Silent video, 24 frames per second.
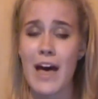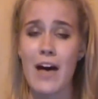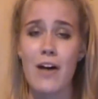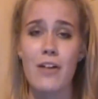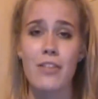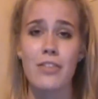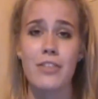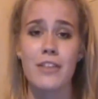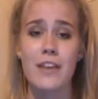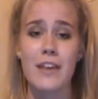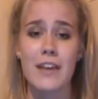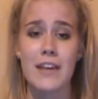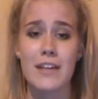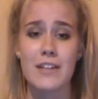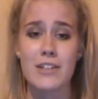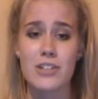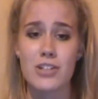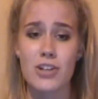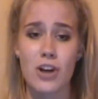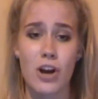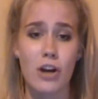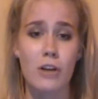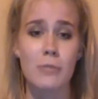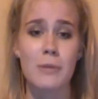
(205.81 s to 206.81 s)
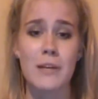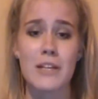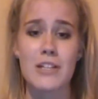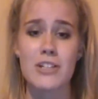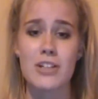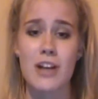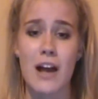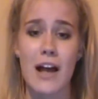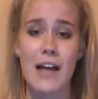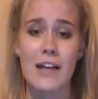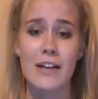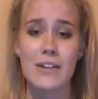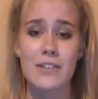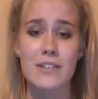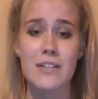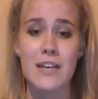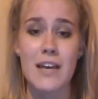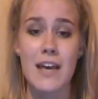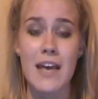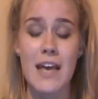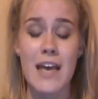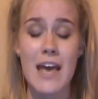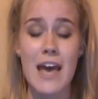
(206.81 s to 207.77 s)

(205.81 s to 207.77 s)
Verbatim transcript: healthy and charming child,